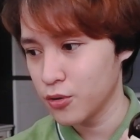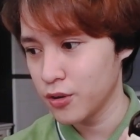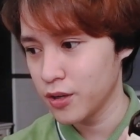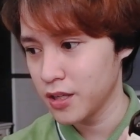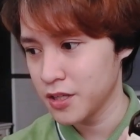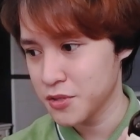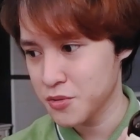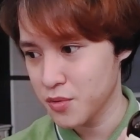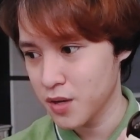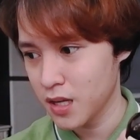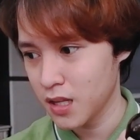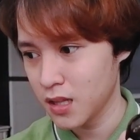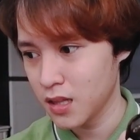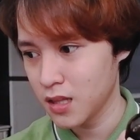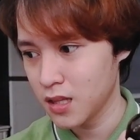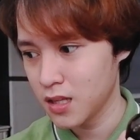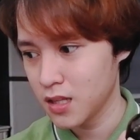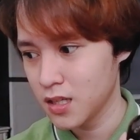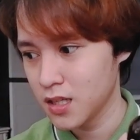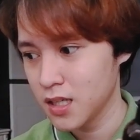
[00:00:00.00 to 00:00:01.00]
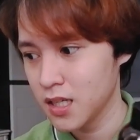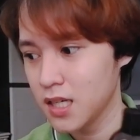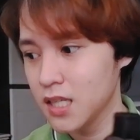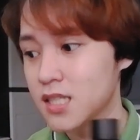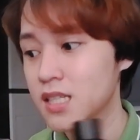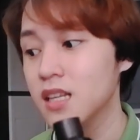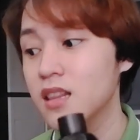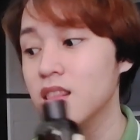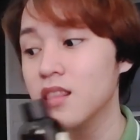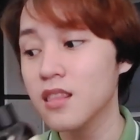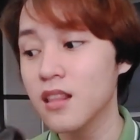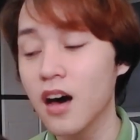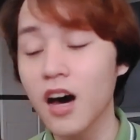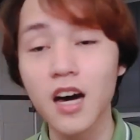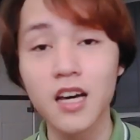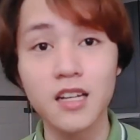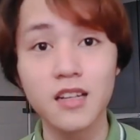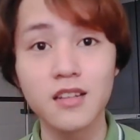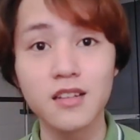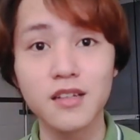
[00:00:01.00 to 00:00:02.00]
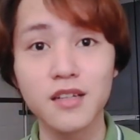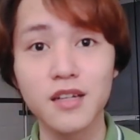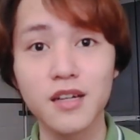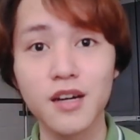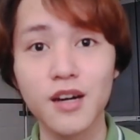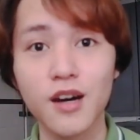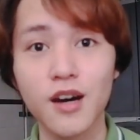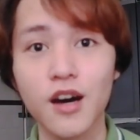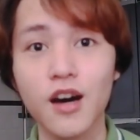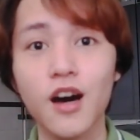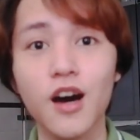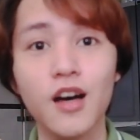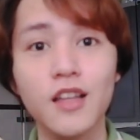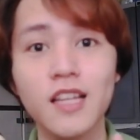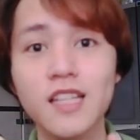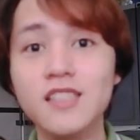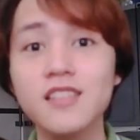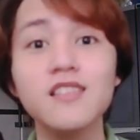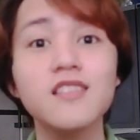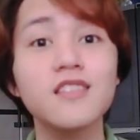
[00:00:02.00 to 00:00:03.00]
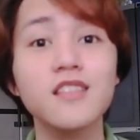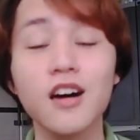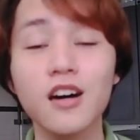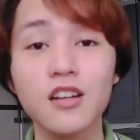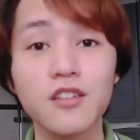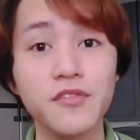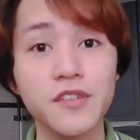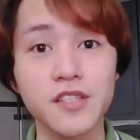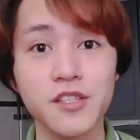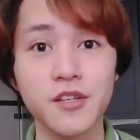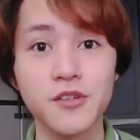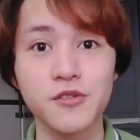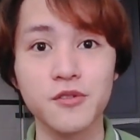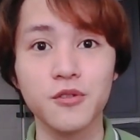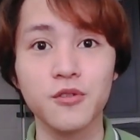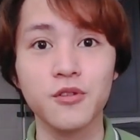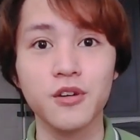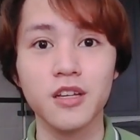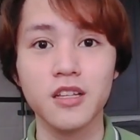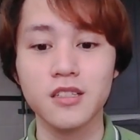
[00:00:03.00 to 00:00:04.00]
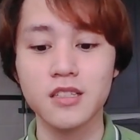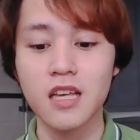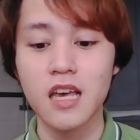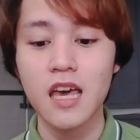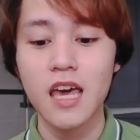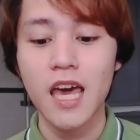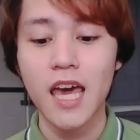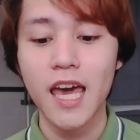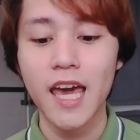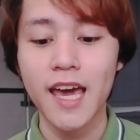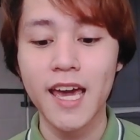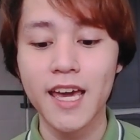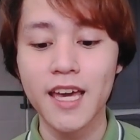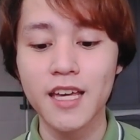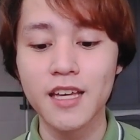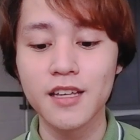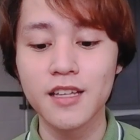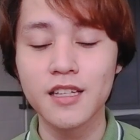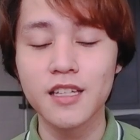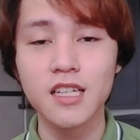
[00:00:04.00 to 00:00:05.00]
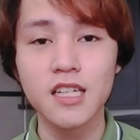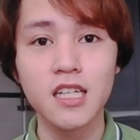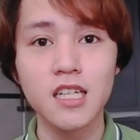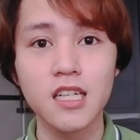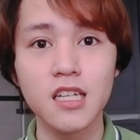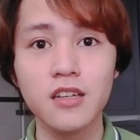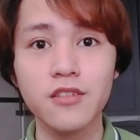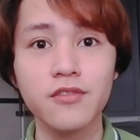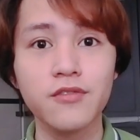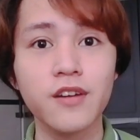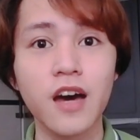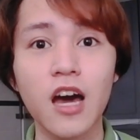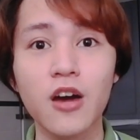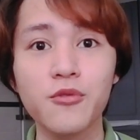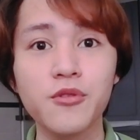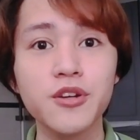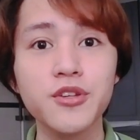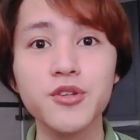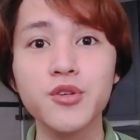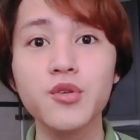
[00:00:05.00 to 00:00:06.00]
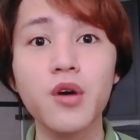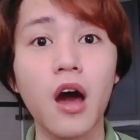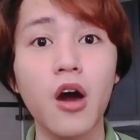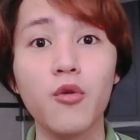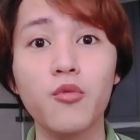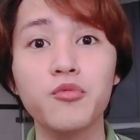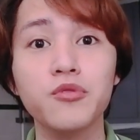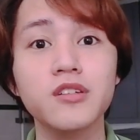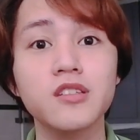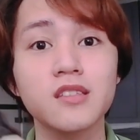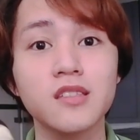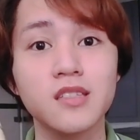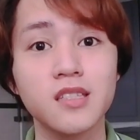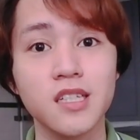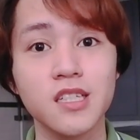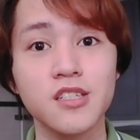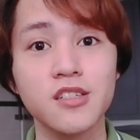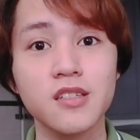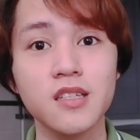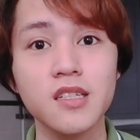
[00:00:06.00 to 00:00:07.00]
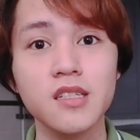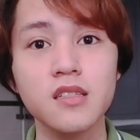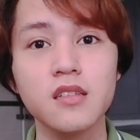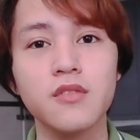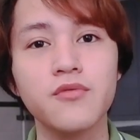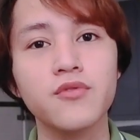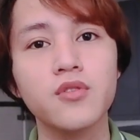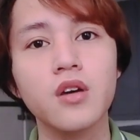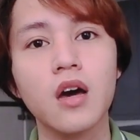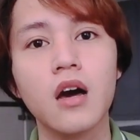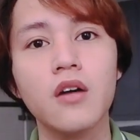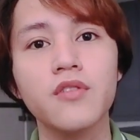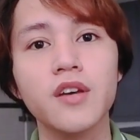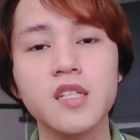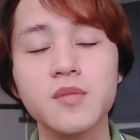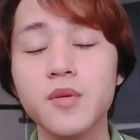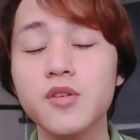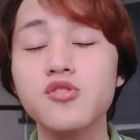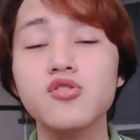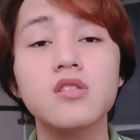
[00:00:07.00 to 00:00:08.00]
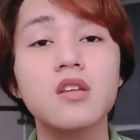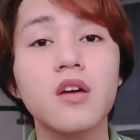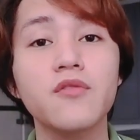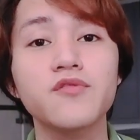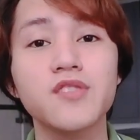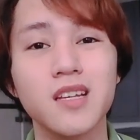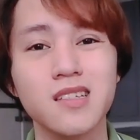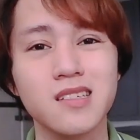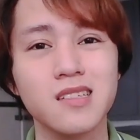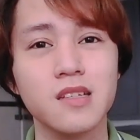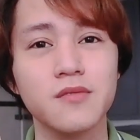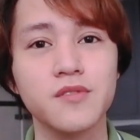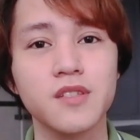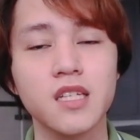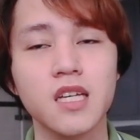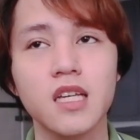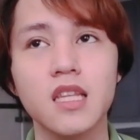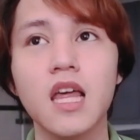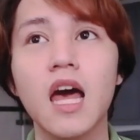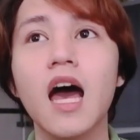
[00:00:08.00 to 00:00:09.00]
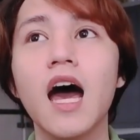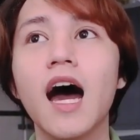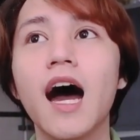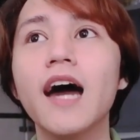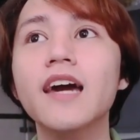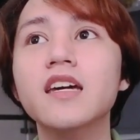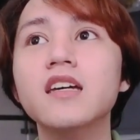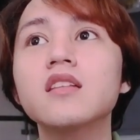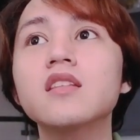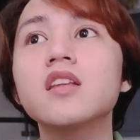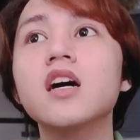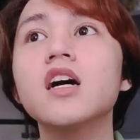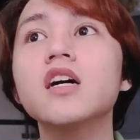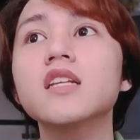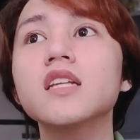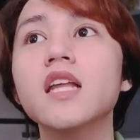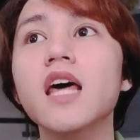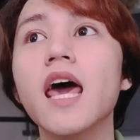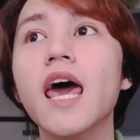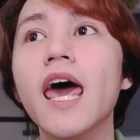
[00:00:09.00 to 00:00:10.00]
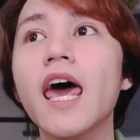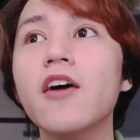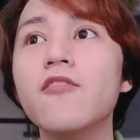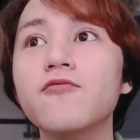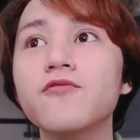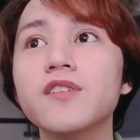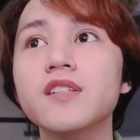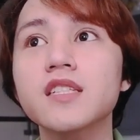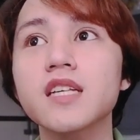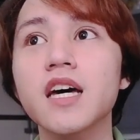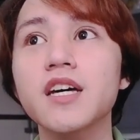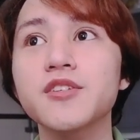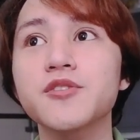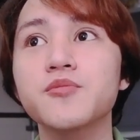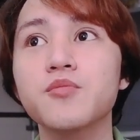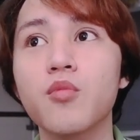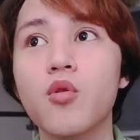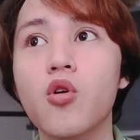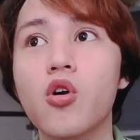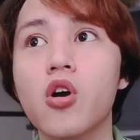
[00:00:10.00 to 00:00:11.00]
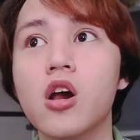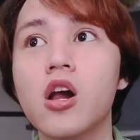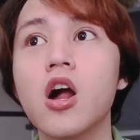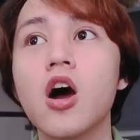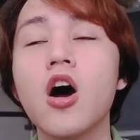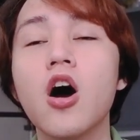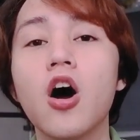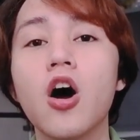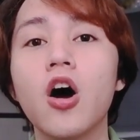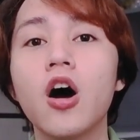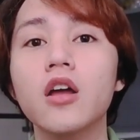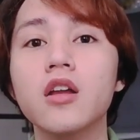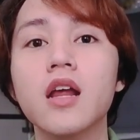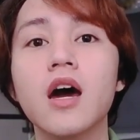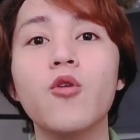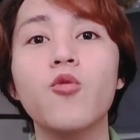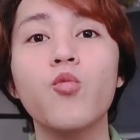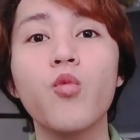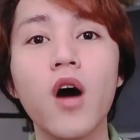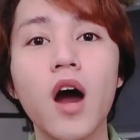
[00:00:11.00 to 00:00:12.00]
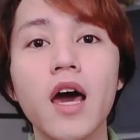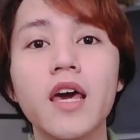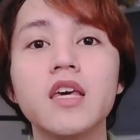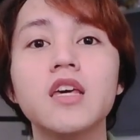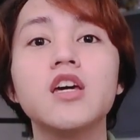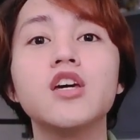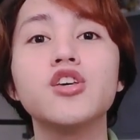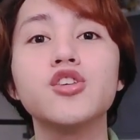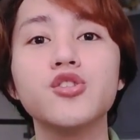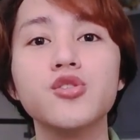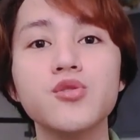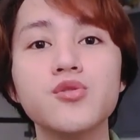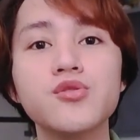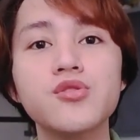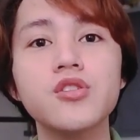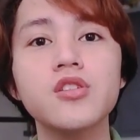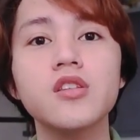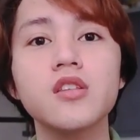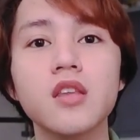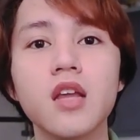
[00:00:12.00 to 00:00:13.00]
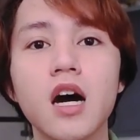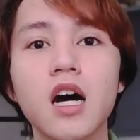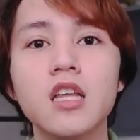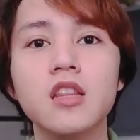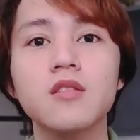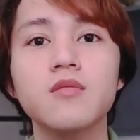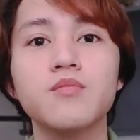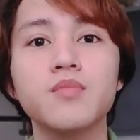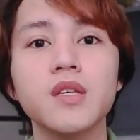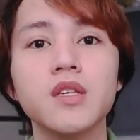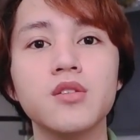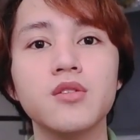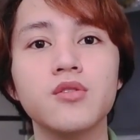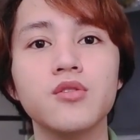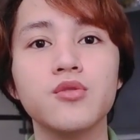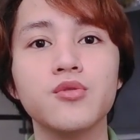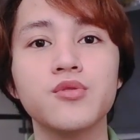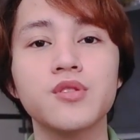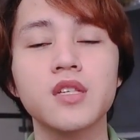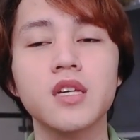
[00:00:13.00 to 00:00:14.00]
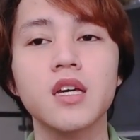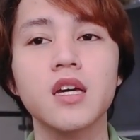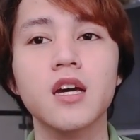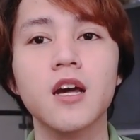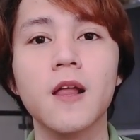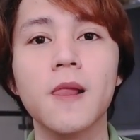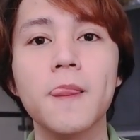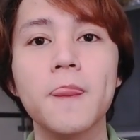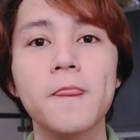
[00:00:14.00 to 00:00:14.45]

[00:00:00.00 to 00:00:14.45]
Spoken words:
oil as well. It's a lot. That's a lot of essential oils. And if I were you, I would ditch this especially if you have sensitive skin. I cannot emphasize more on why you should not be using